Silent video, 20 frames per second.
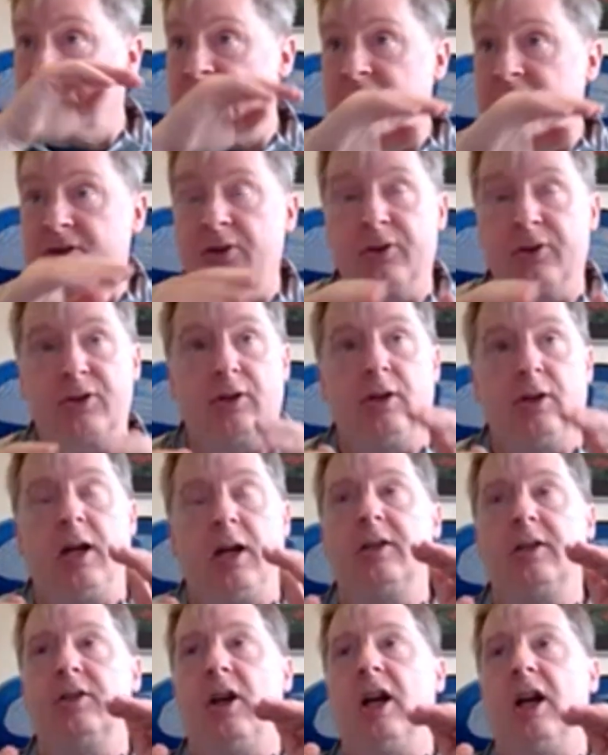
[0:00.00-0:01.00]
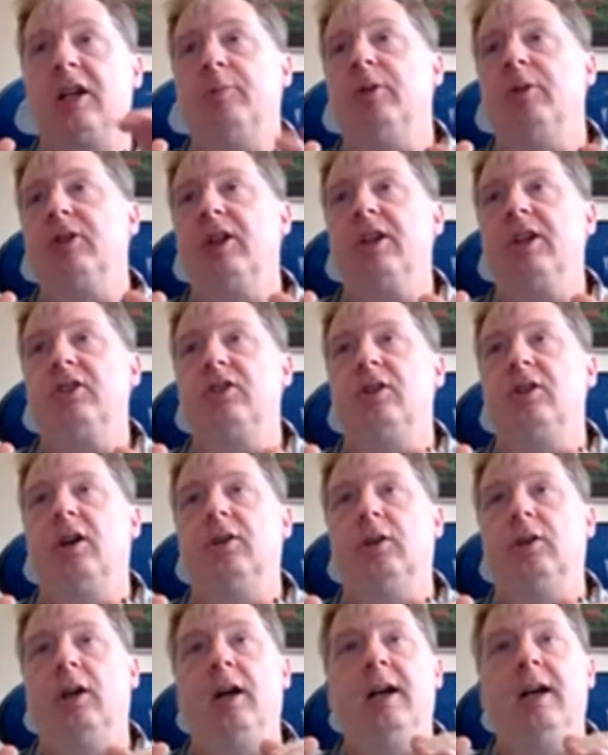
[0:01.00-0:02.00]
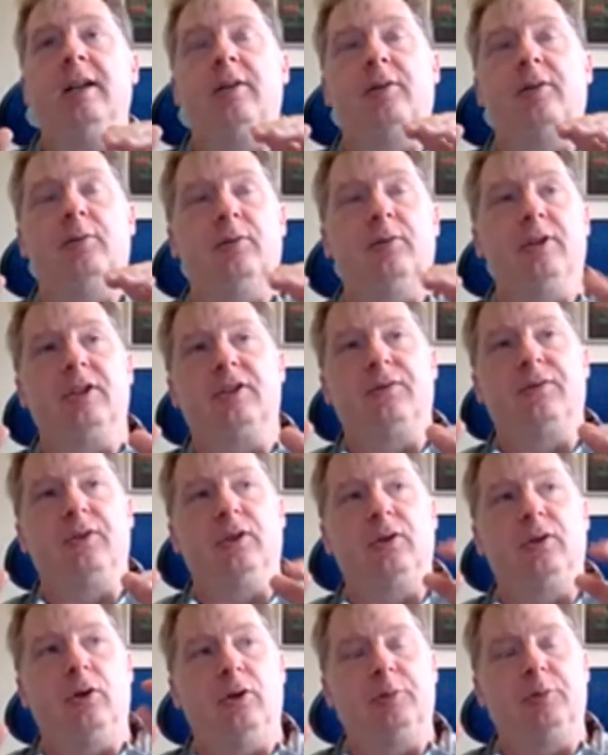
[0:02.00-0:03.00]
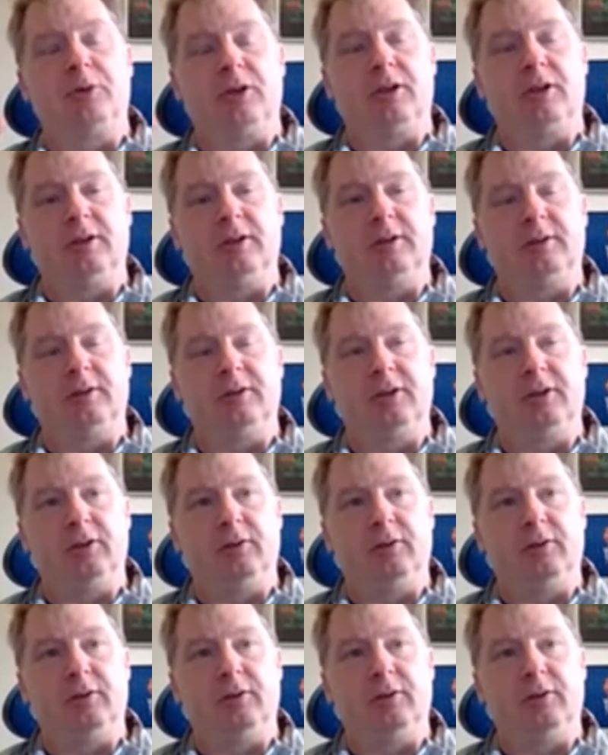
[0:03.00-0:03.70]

is, and there's a lot of documentation online through this. If you go up to,